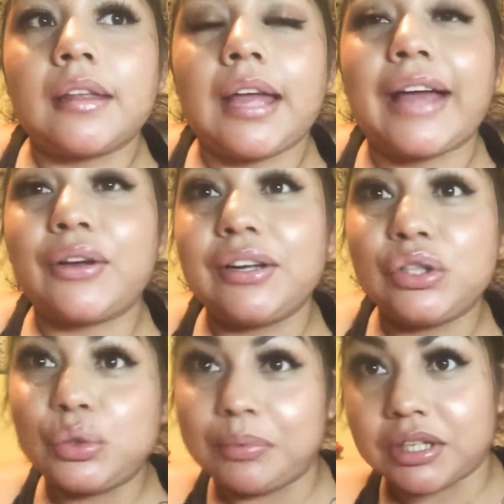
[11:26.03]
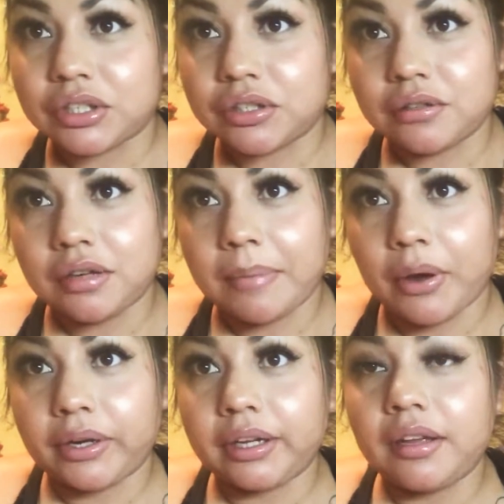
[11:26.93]
i couldn't do much
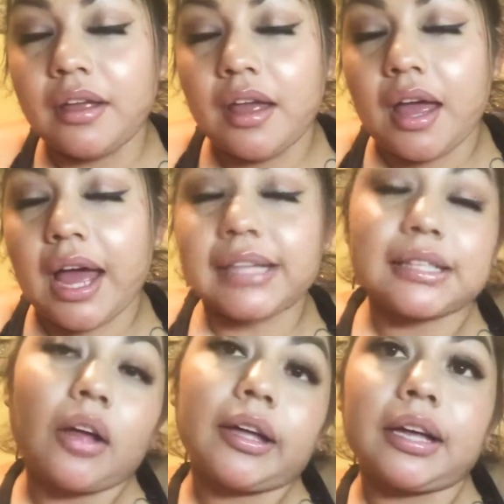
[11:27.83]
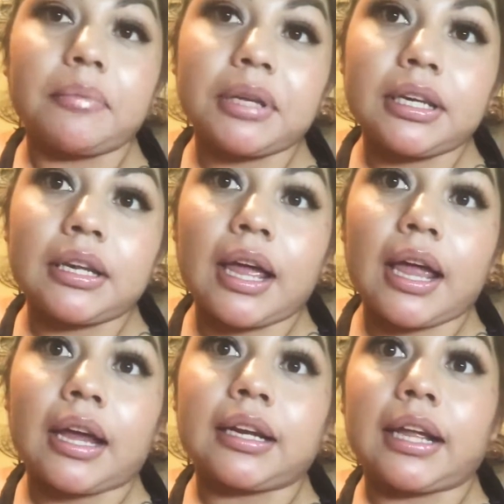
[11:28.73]
about it i saw it coming
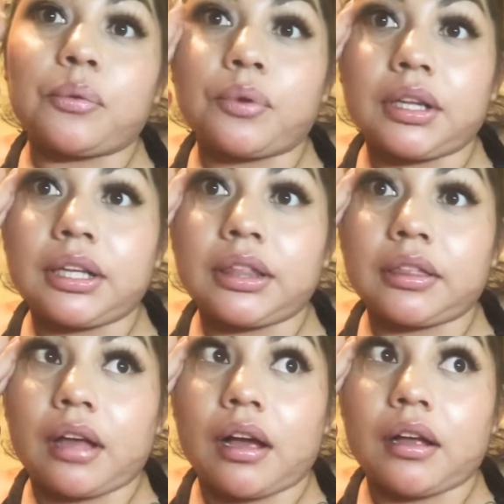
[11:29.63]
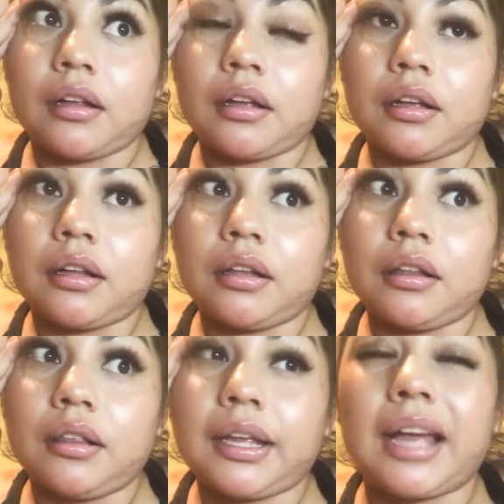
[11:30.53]
and i really thought
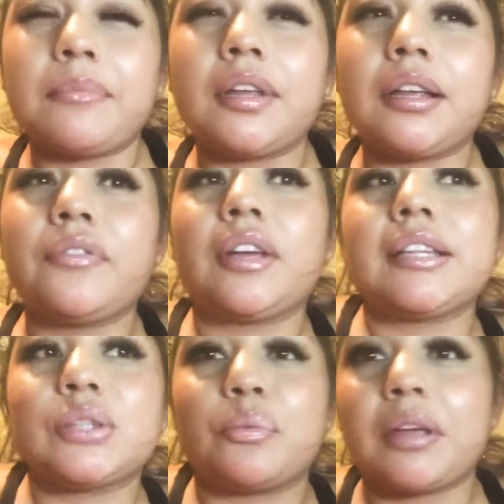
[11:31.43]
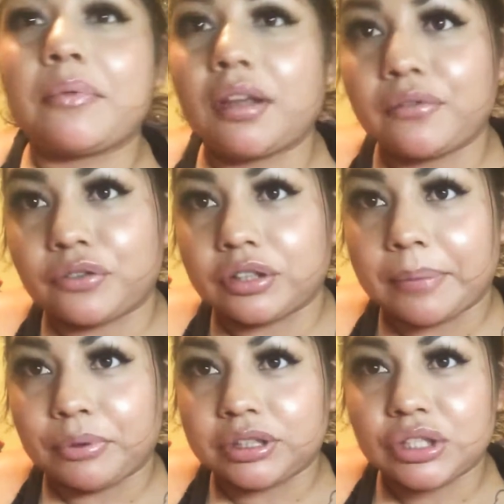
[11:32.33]
like i'm if you guys know me i'm not a,
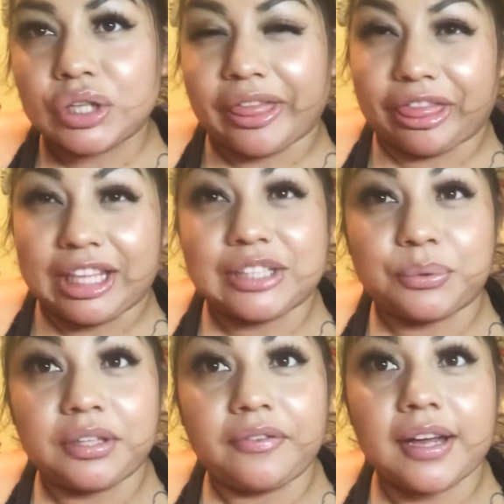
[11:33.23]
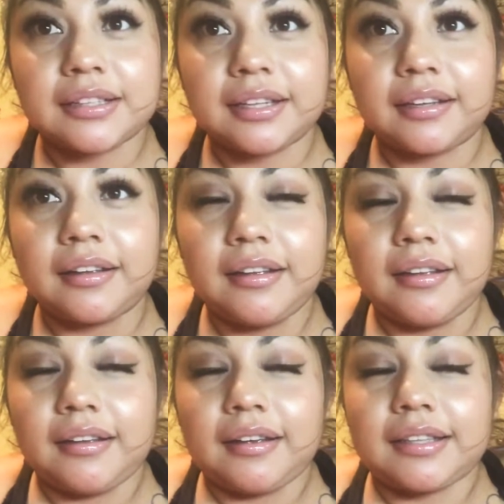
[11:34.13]
a person that thinks really fast like
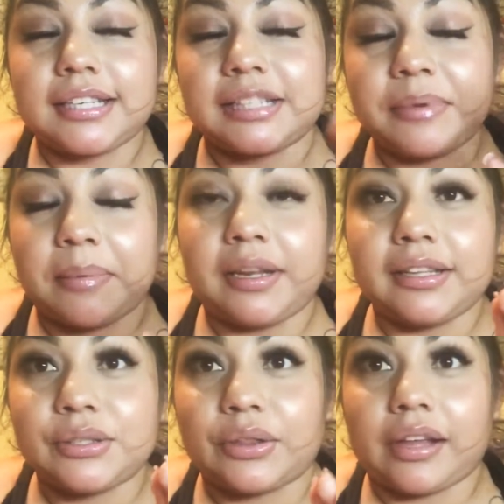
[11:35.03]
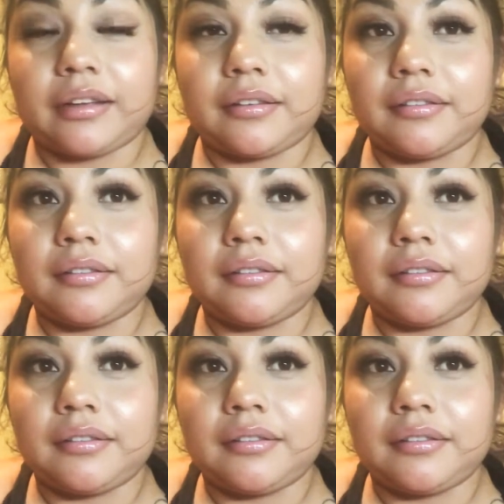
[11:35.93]
it takes me a minute to like